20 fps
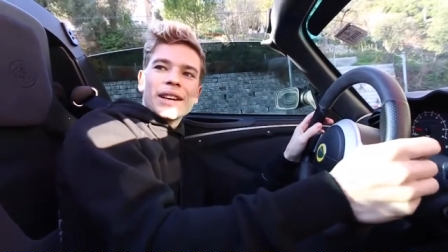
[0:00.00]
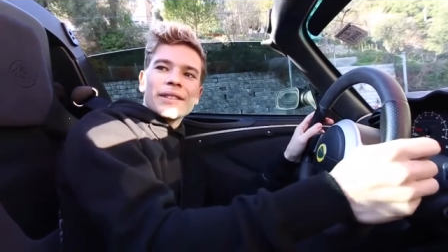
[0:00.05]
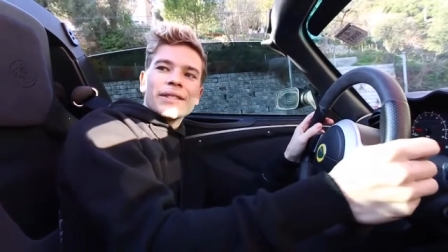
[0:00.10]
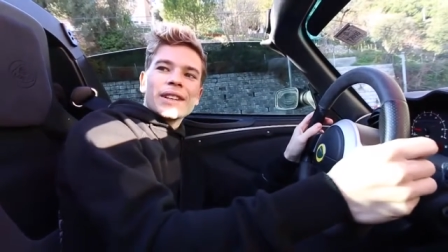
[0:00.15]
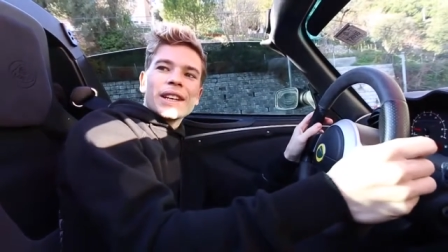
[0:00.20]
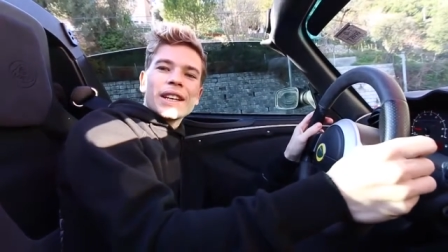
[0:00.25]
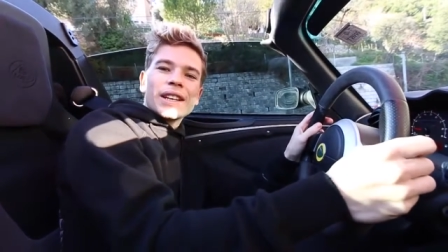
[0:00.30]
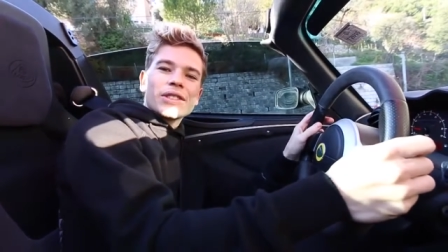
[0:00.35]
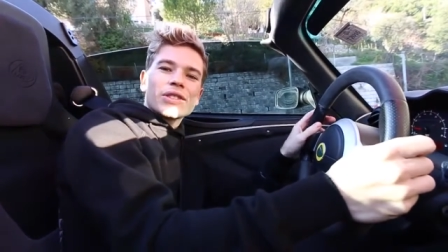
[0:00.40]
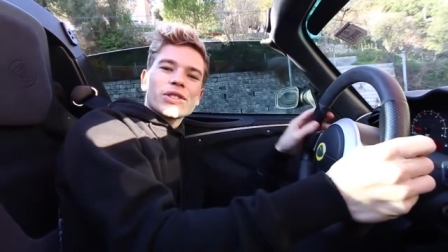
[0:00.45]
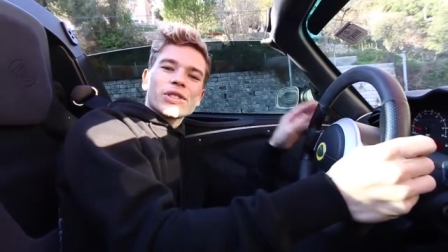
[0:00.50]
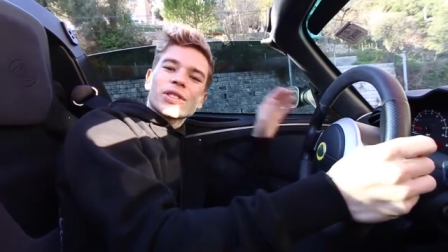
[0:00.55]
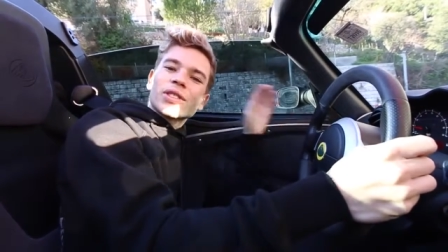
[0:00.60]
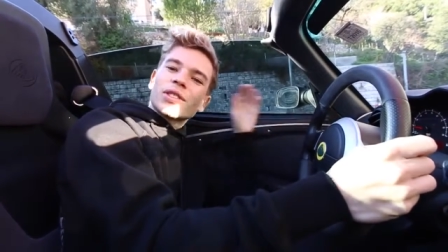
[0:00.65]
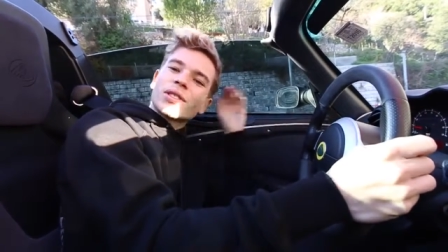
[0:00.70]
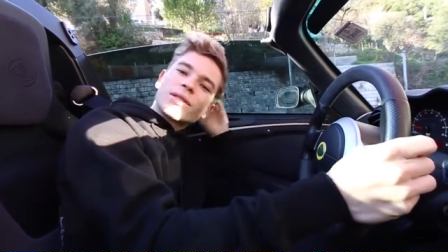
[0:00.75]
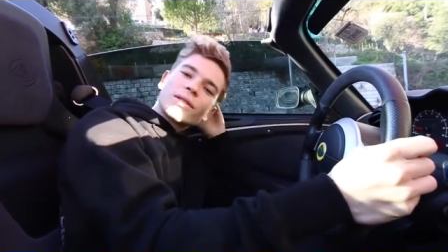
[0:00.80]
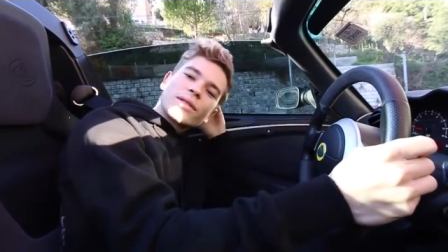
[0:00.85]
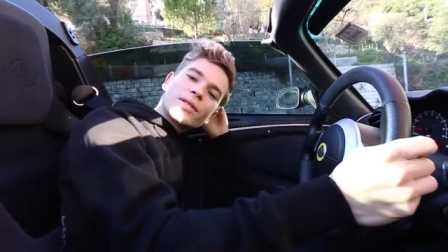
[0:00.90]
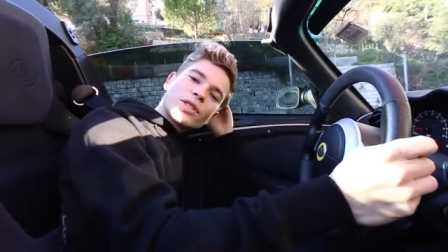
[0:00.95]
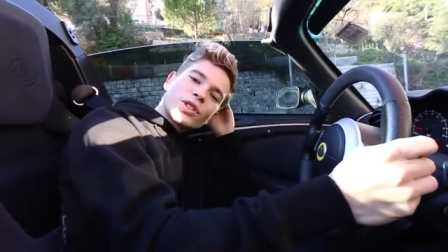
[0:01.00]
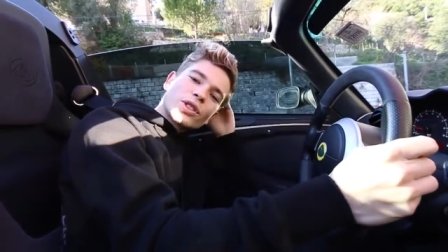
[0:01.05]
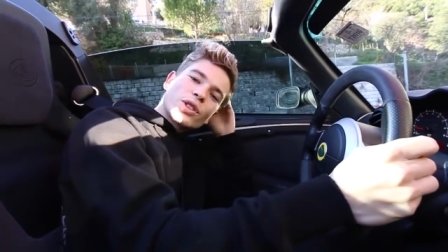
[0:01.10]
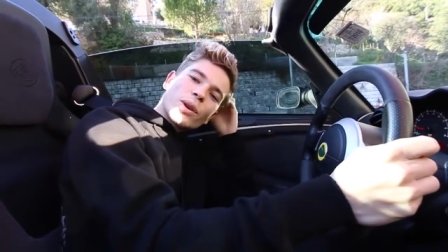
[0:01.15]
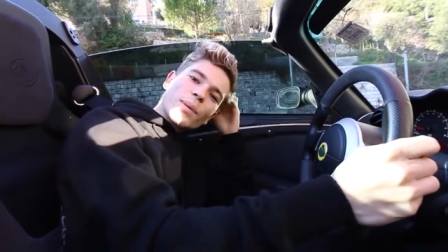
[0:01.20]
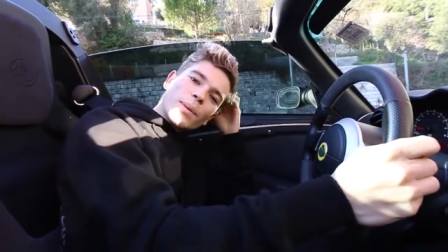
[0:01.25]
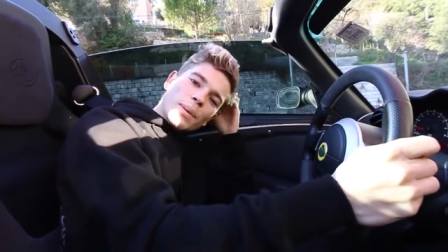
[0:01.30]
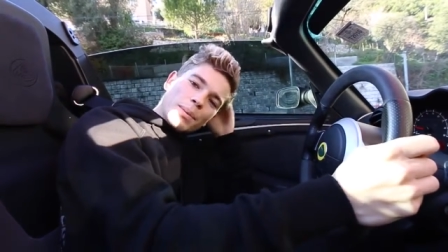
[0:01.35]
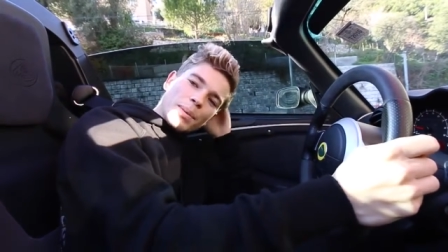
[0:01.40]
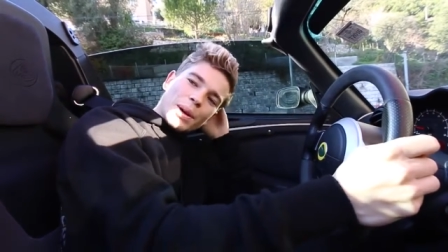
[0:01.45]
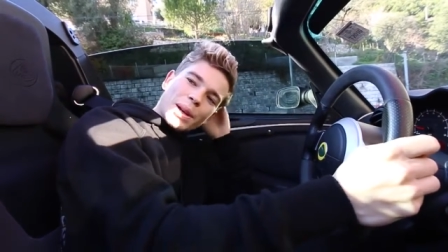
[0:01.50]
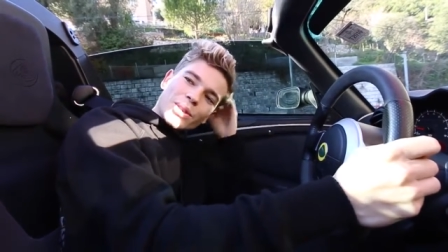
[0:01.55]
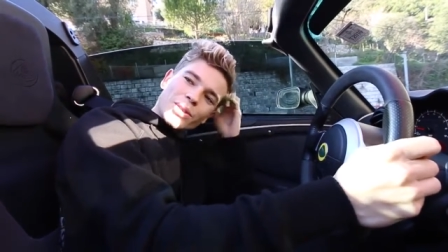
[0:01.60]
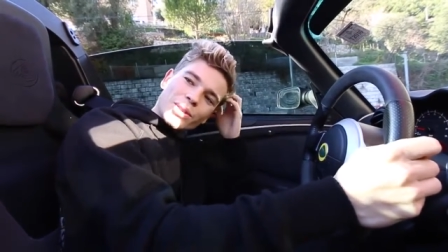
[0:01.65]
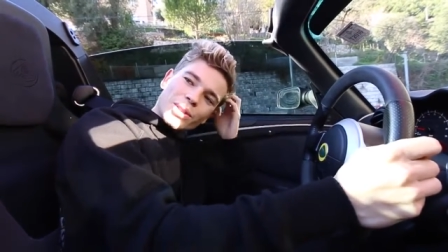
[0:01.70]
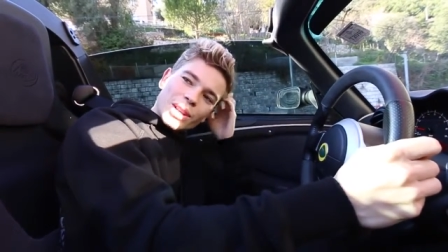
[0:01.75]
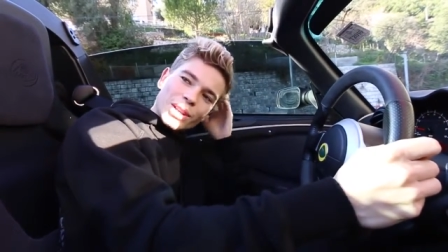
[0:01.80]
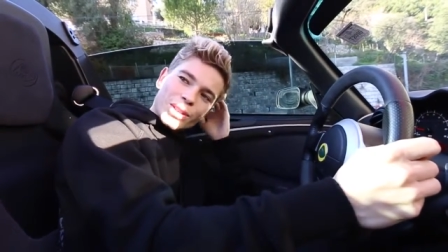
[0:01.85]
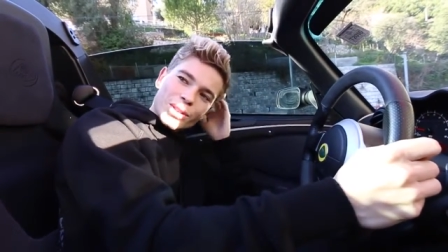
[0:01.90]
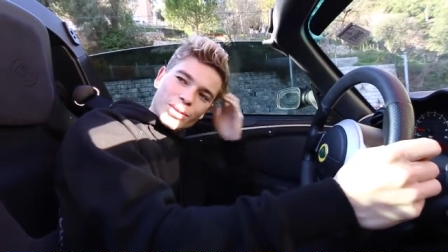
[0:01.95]
every day is just stop in
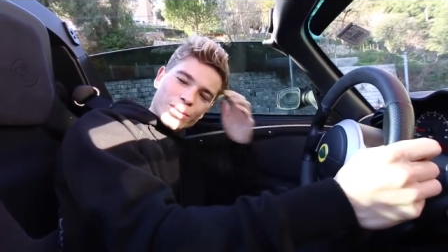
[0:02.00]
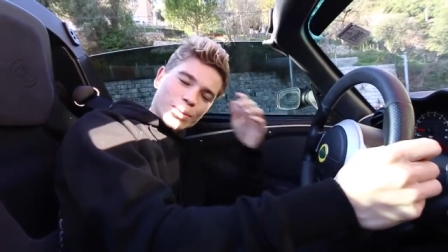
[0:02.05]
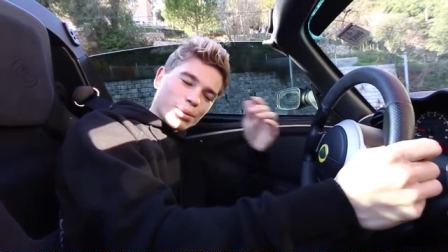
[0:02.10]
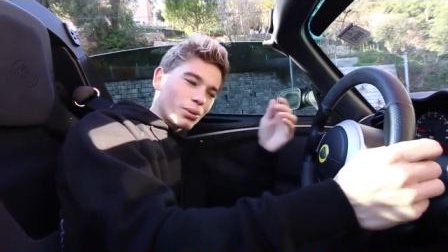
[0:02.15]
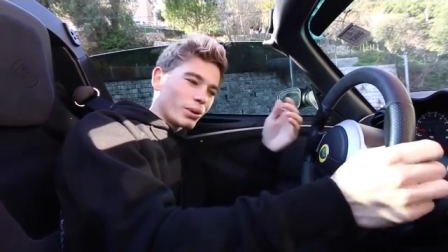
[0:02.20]
petrol stations.